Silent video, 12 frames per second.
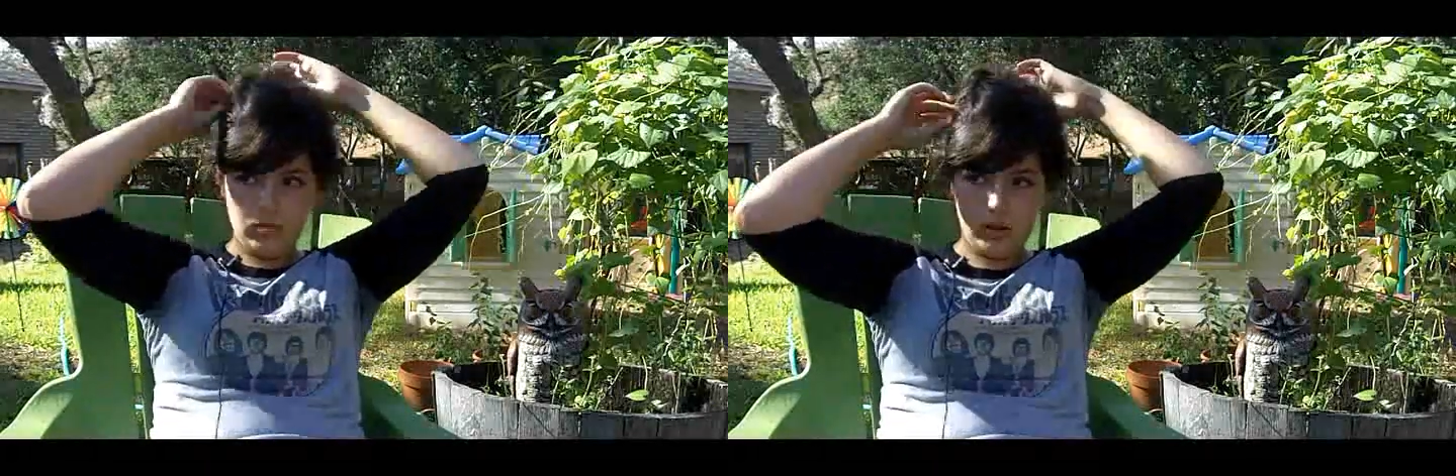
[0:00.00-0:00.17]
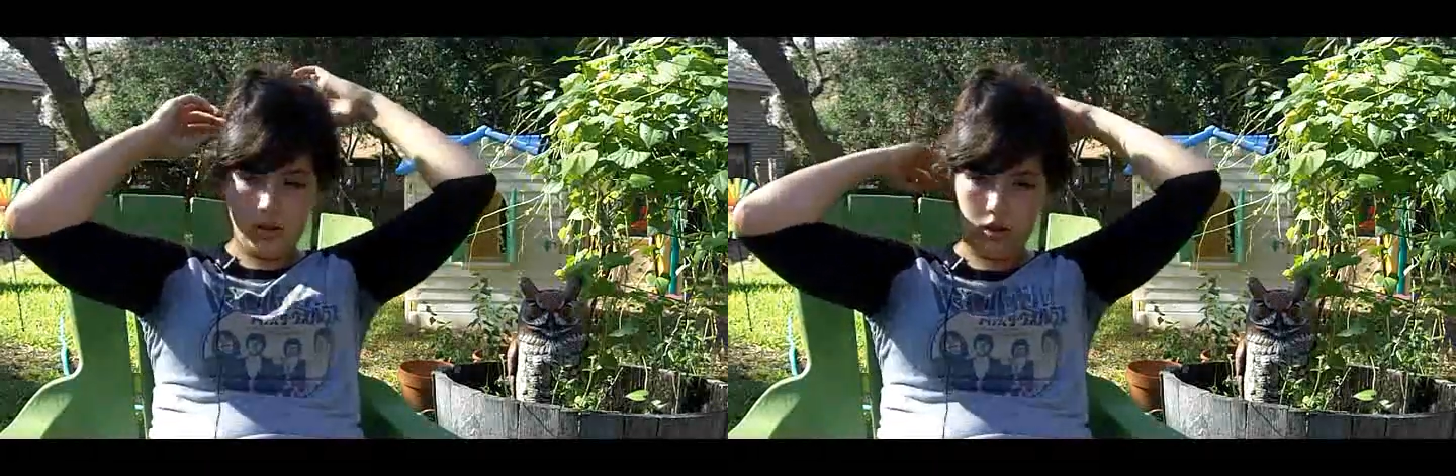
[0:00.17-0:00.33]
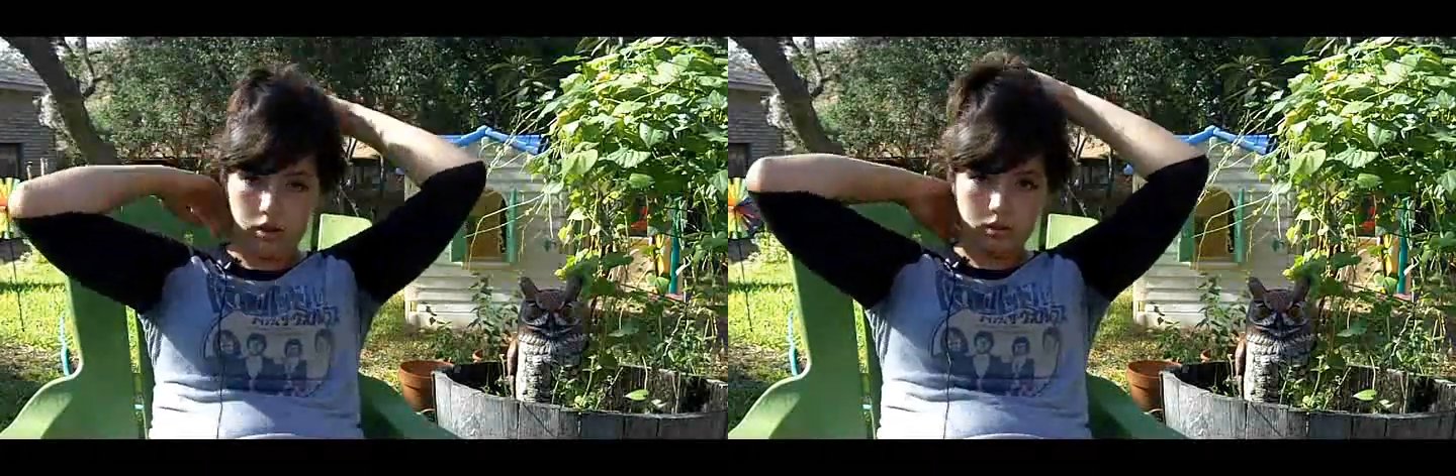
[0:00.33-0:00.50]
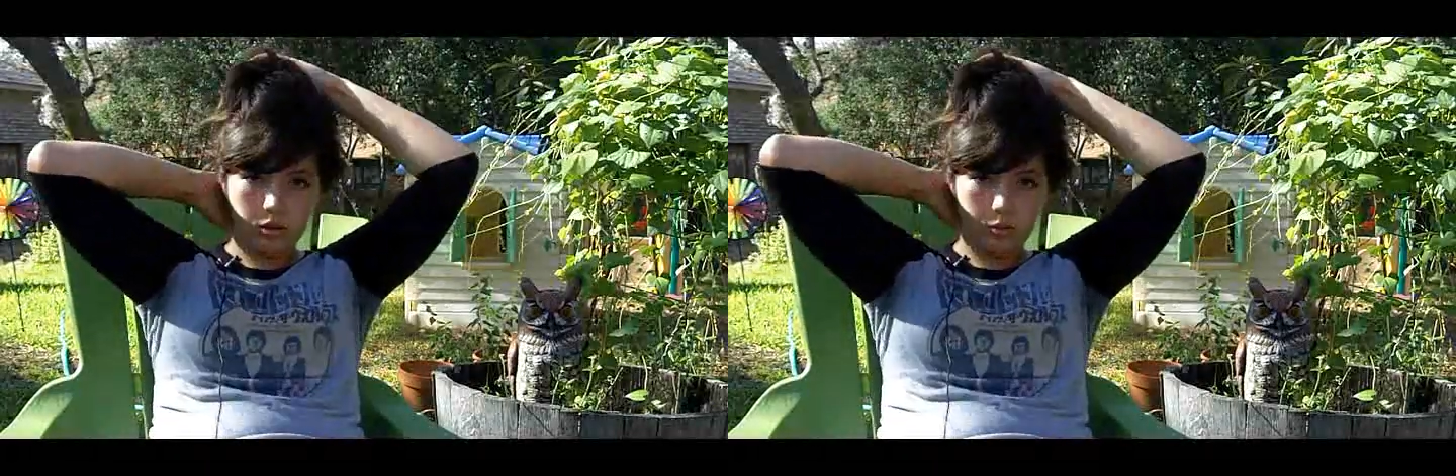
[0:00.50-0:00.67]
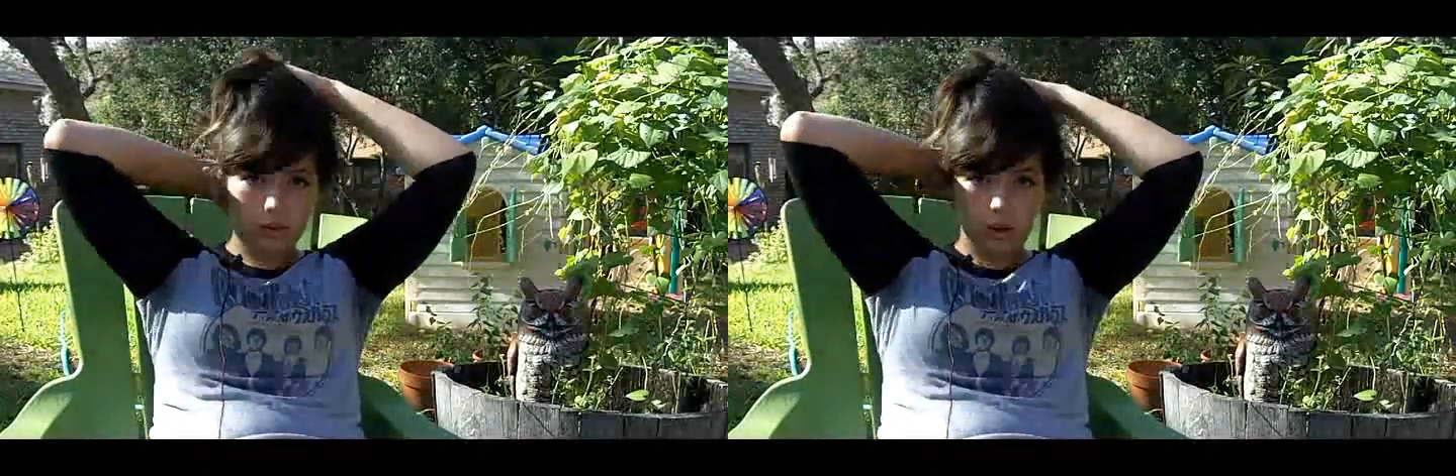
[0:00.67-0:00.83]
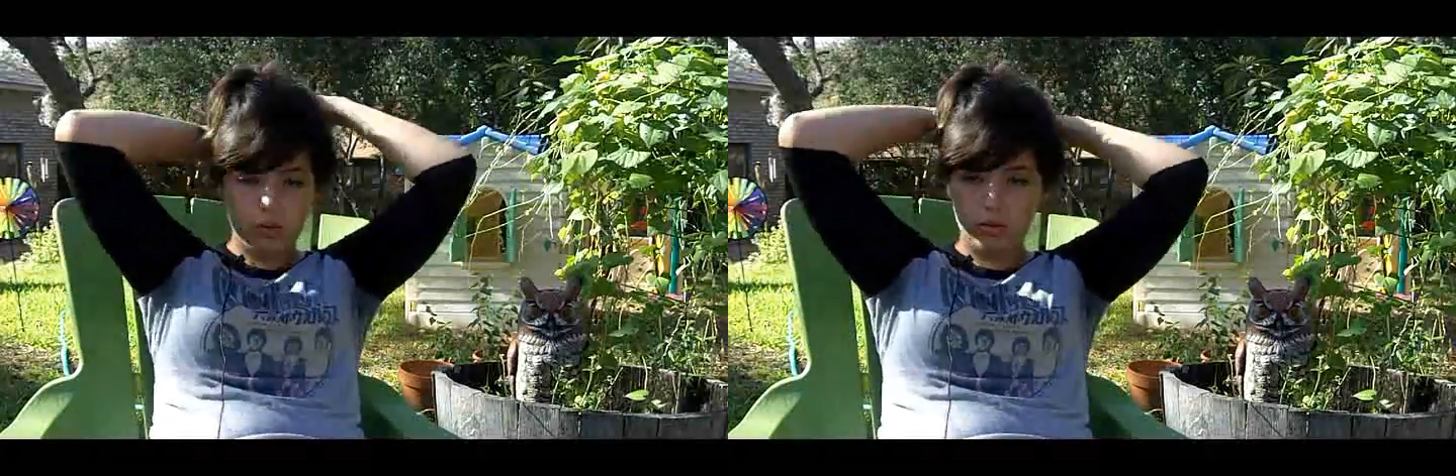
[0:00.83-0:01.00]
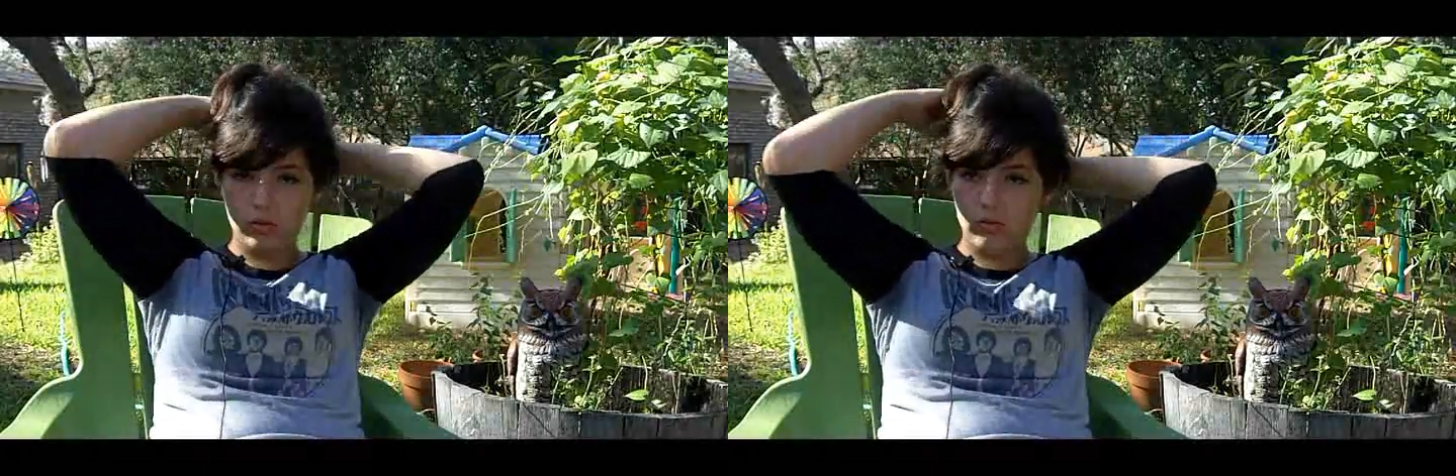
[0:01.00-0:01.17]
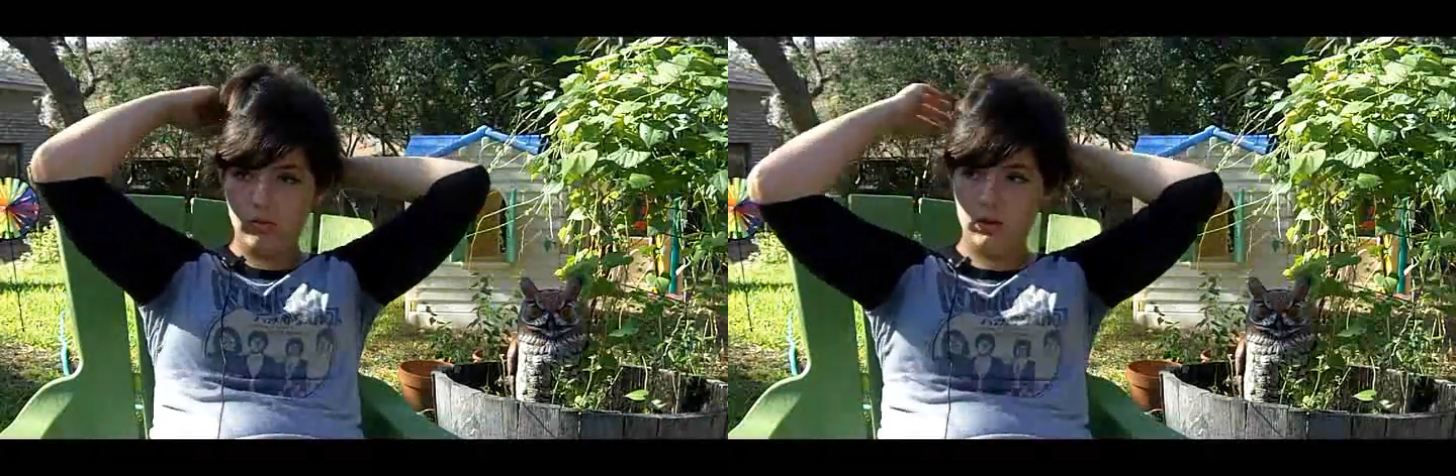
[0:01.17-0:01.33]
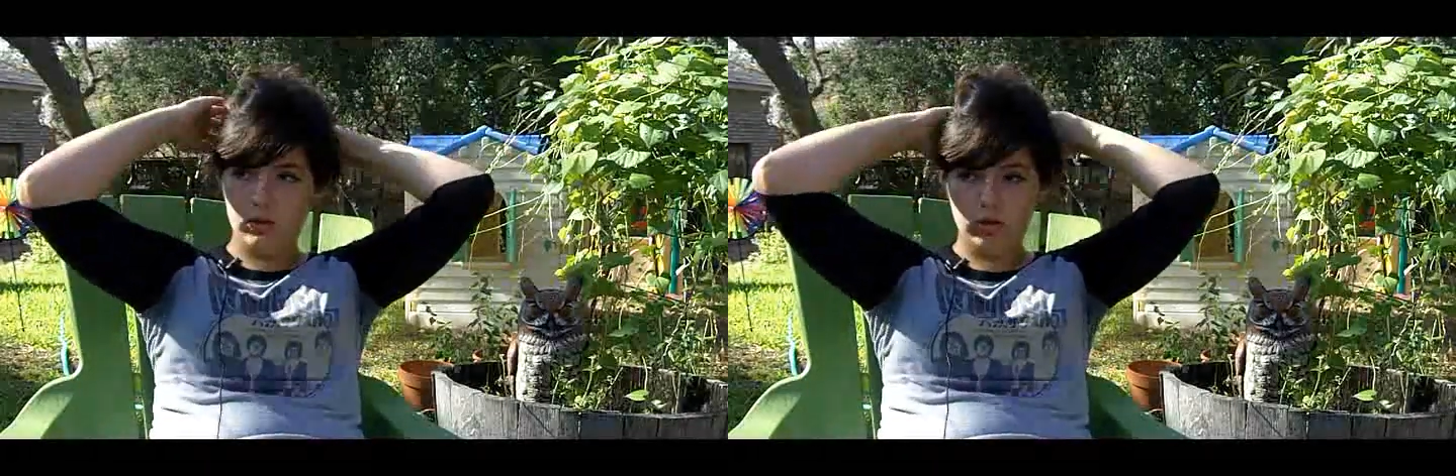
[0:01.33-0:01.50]
you know, sometimes
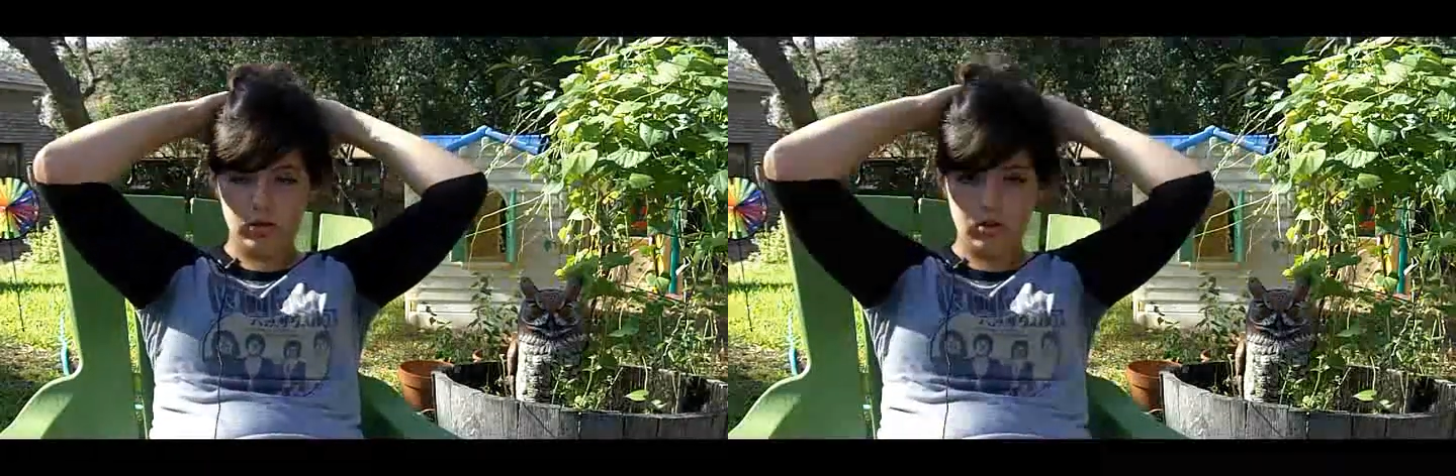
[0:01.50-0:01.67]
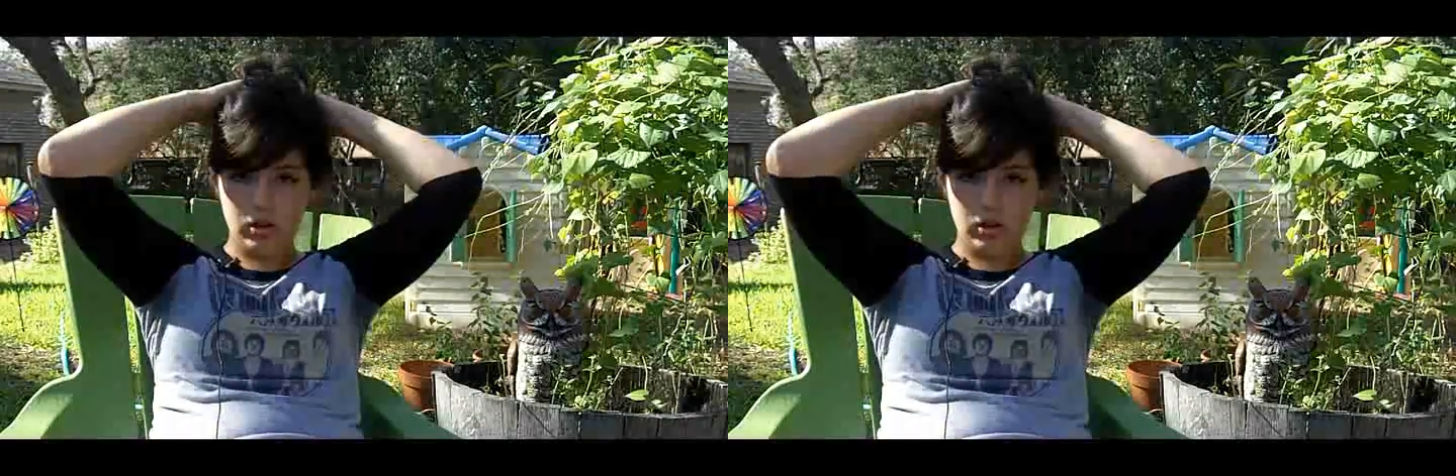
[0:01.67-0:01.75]
it's just